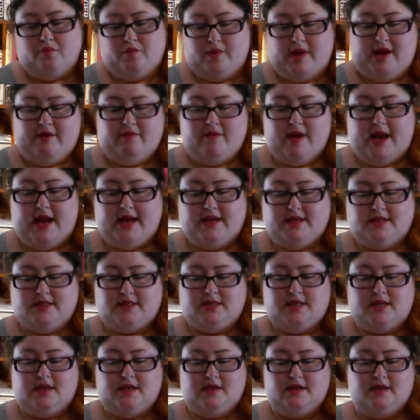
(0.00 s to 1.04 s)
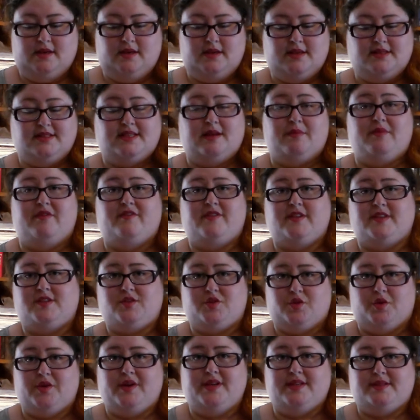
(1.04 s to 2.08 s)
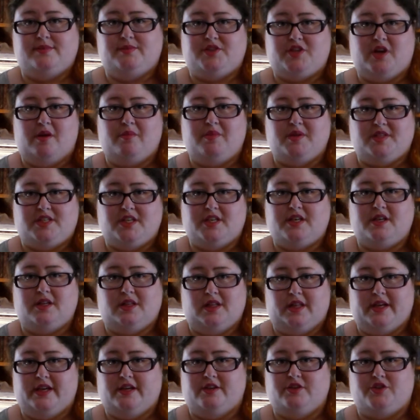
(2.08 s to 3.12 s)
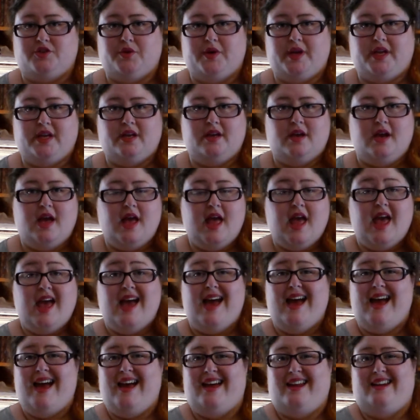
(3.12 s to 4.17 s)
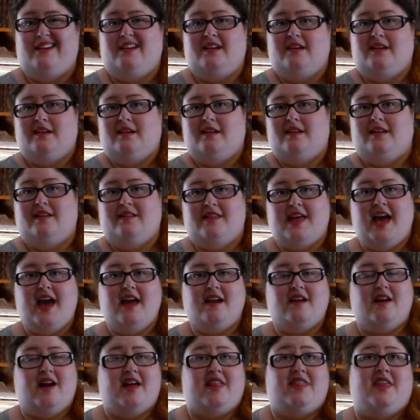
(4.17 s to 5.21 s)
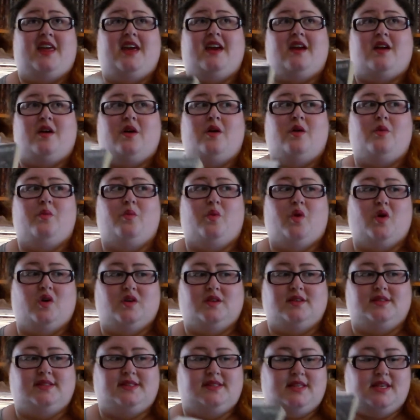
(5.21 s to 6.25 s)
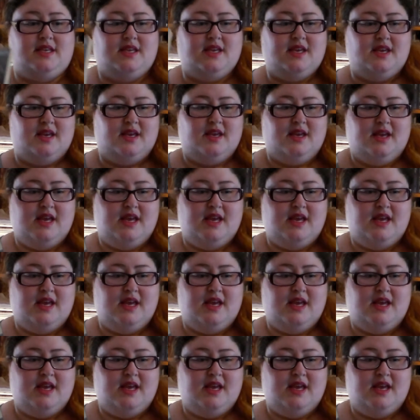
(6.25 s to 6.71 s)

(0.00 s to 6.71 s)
reread some of the stories which I particularly enjoyed, and that, I think, was